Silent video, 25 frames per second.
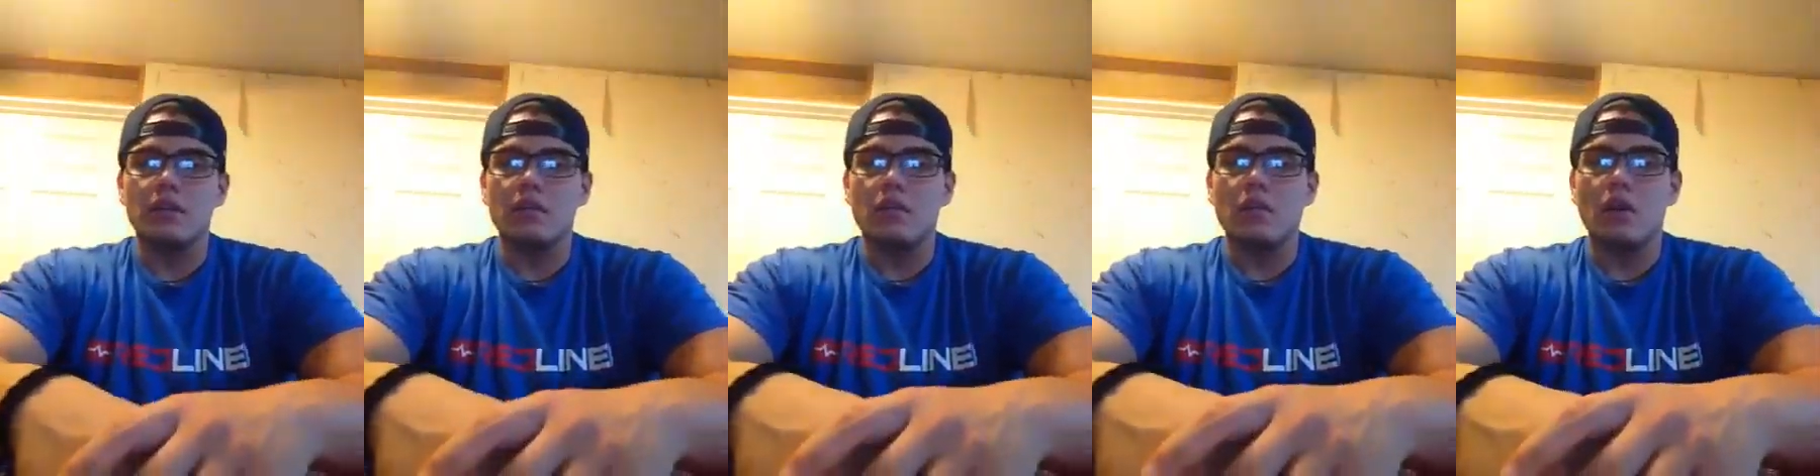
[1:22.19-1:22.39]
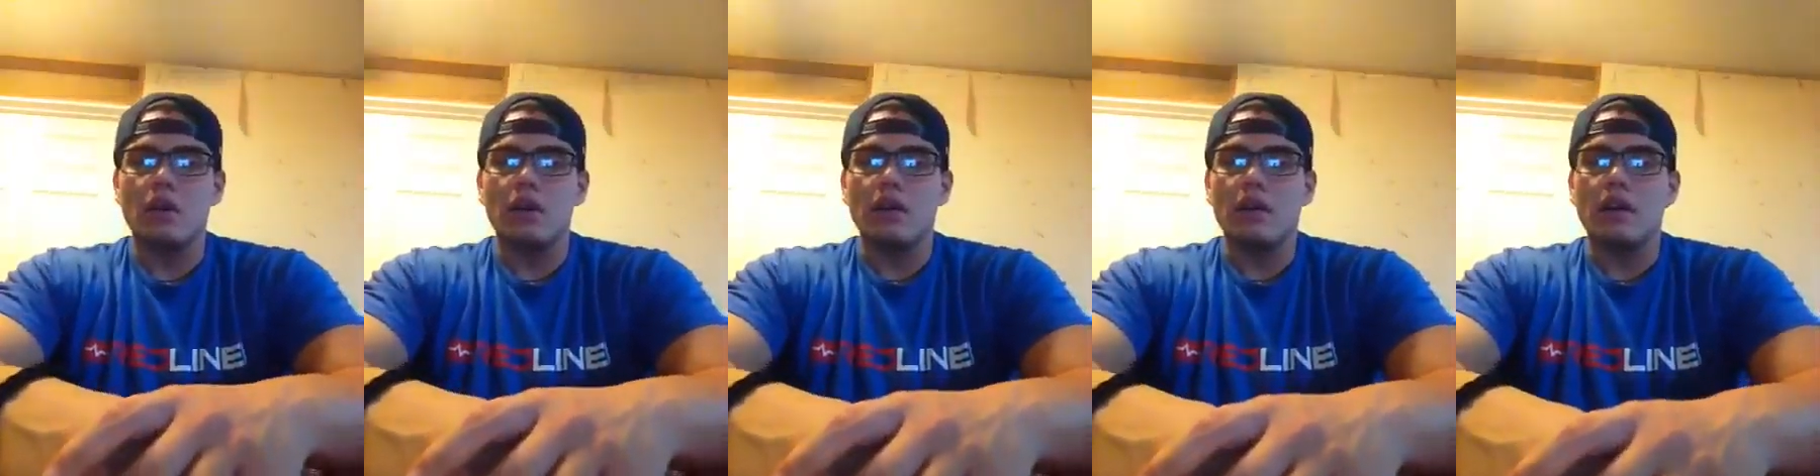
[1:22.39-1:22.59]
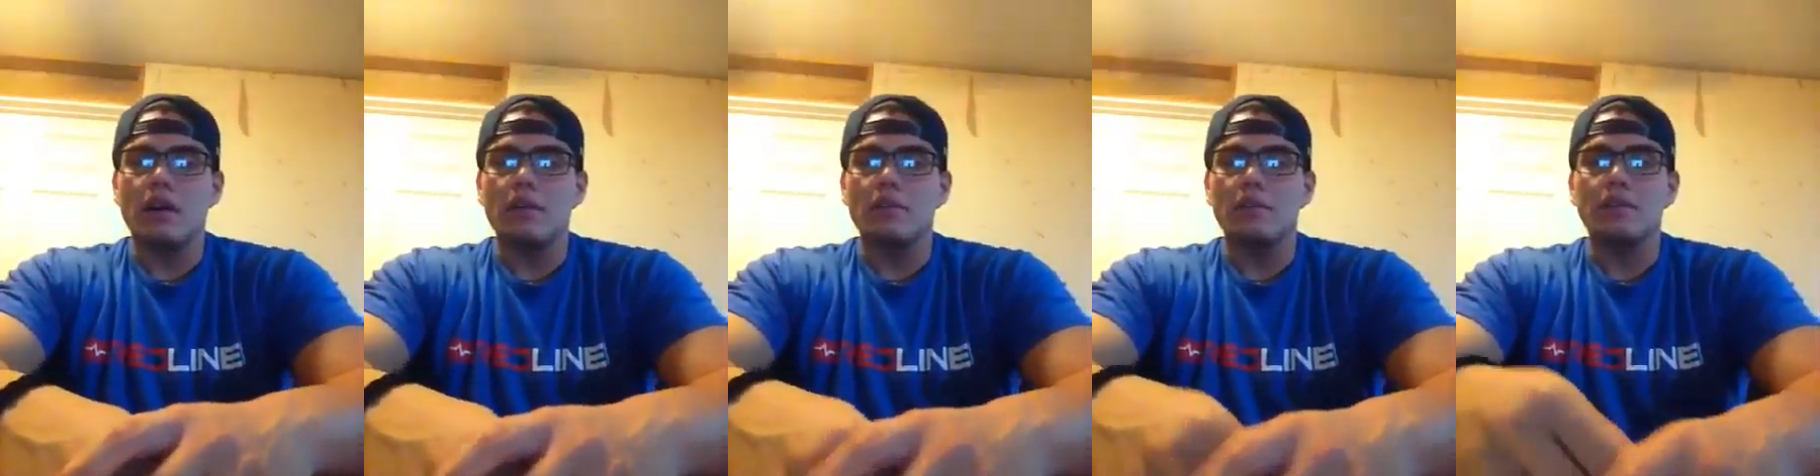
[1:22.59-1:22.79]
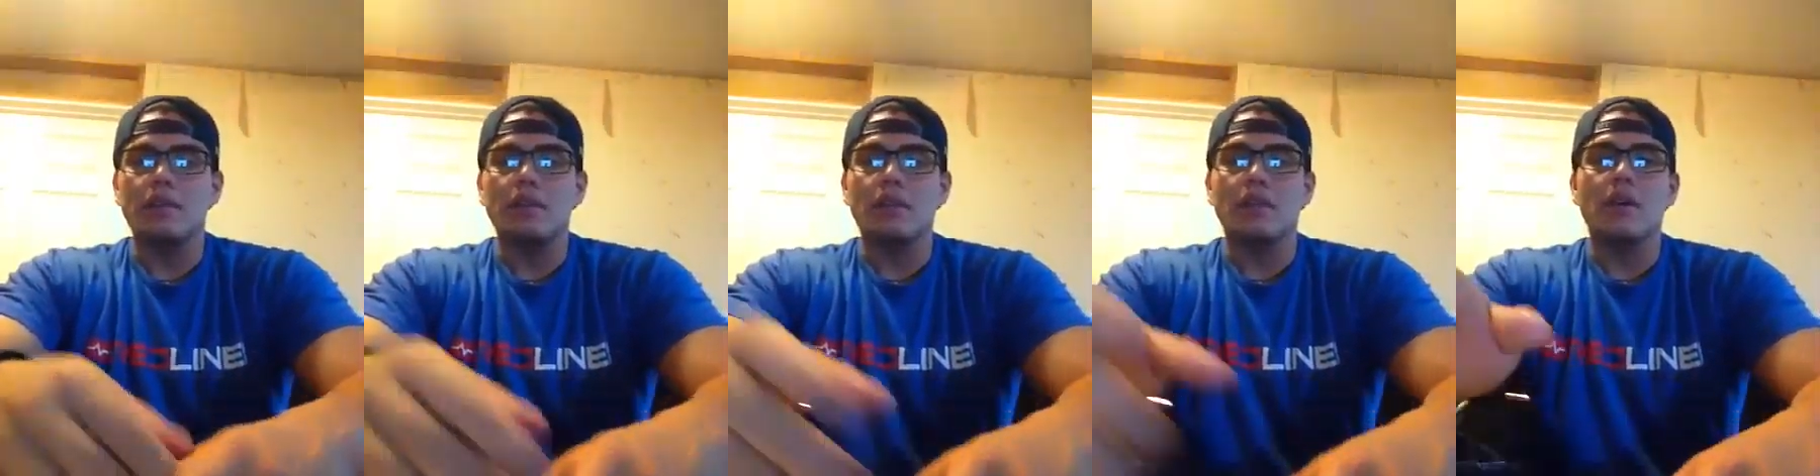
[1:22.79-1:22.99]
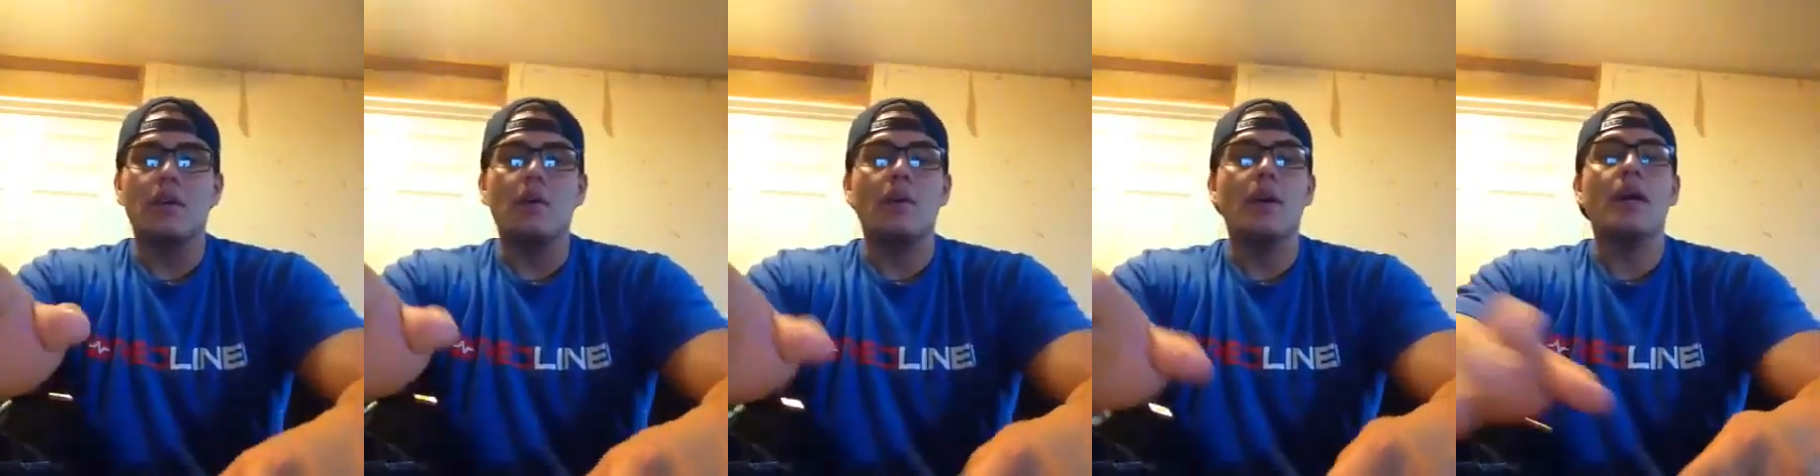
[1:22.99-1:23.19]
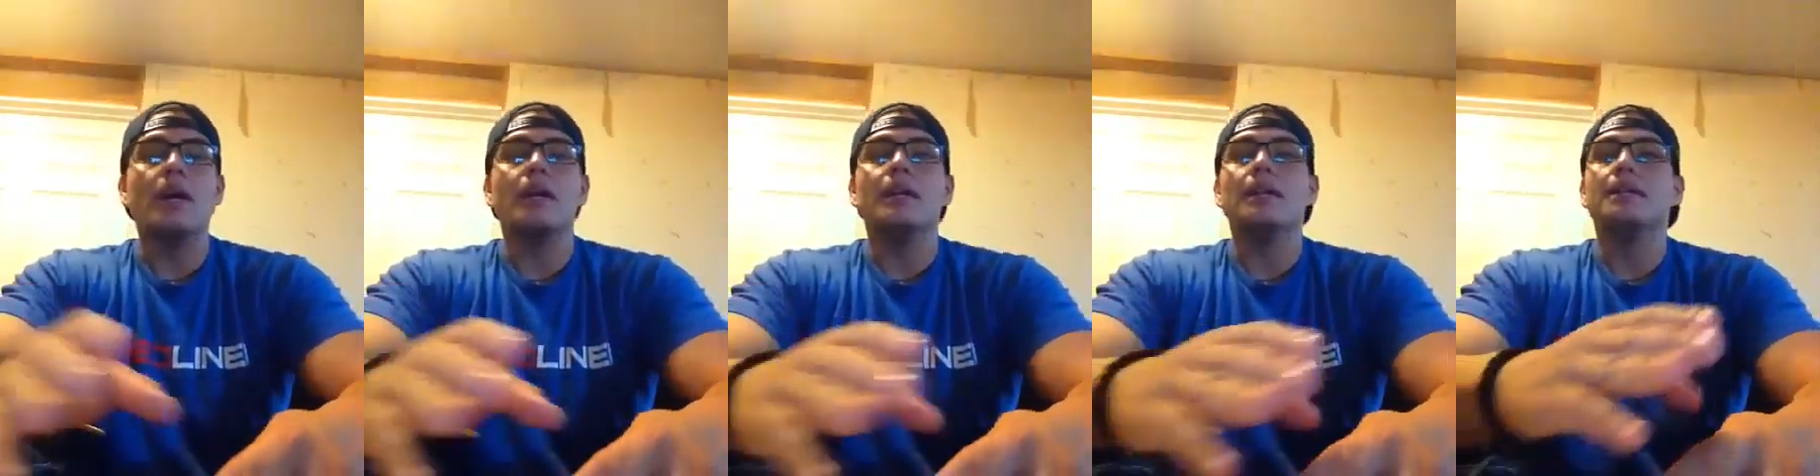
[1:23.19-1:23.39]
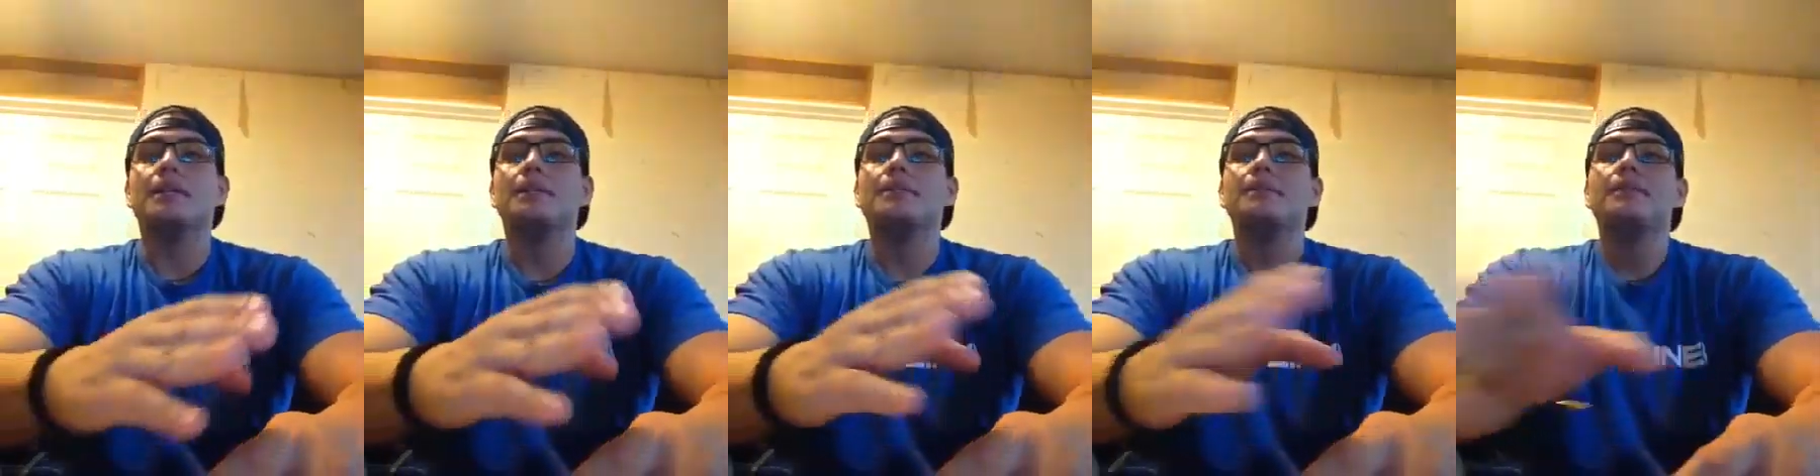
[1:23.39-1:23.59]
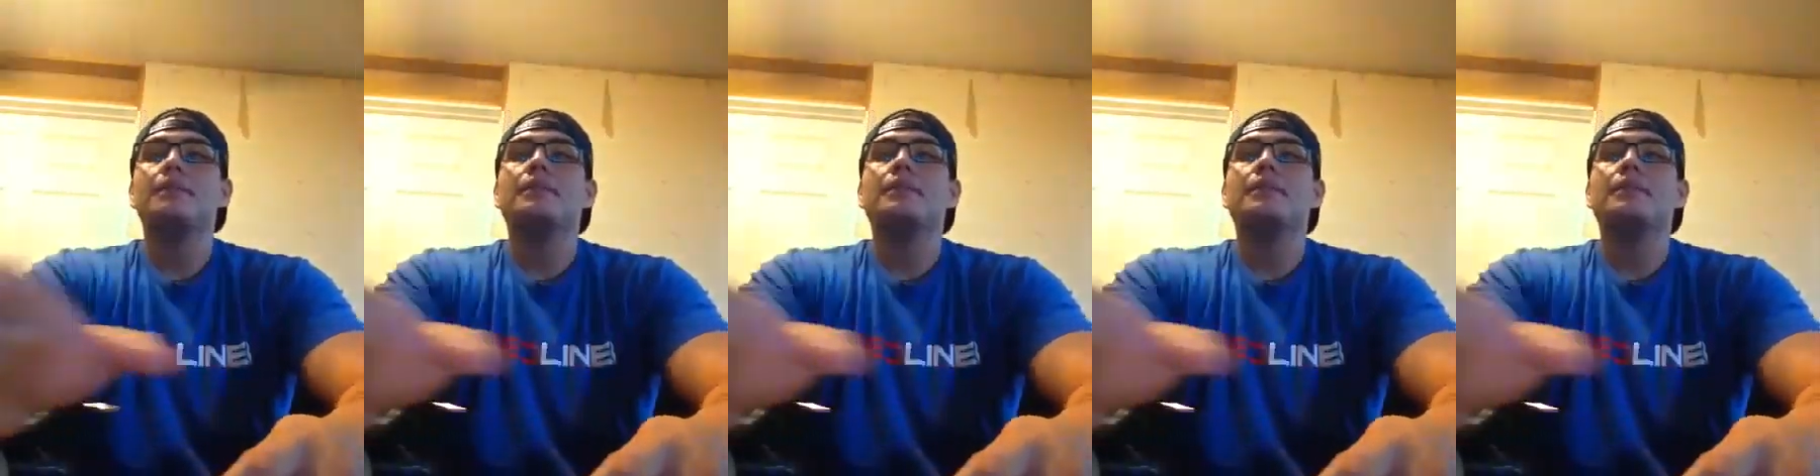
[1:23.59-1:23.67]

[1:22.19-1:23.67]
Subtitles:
quadcopter to go, and